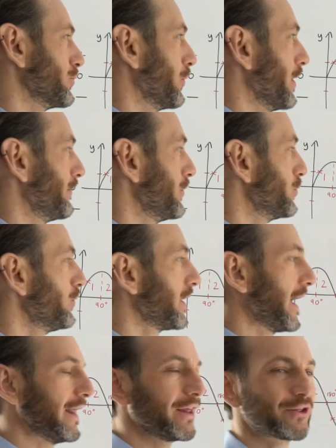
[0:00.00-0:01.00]
So if you don't
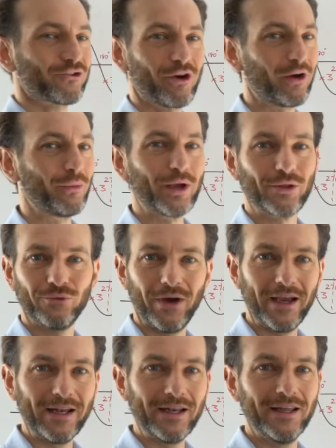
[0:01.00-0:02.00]
get this straight away, it's
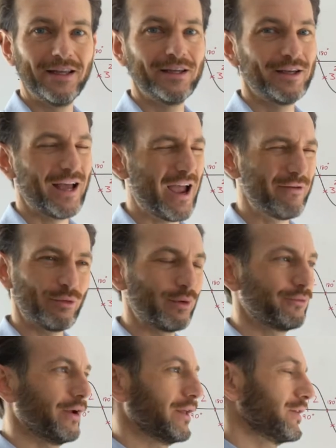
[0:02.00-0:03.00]
fine.
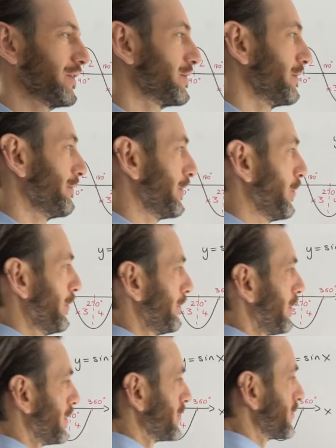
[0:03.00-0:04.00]
Everyone finds this difficult at
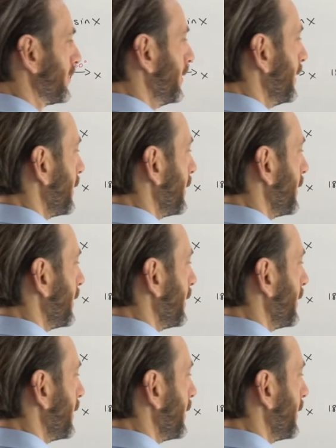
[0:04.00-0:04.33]
first.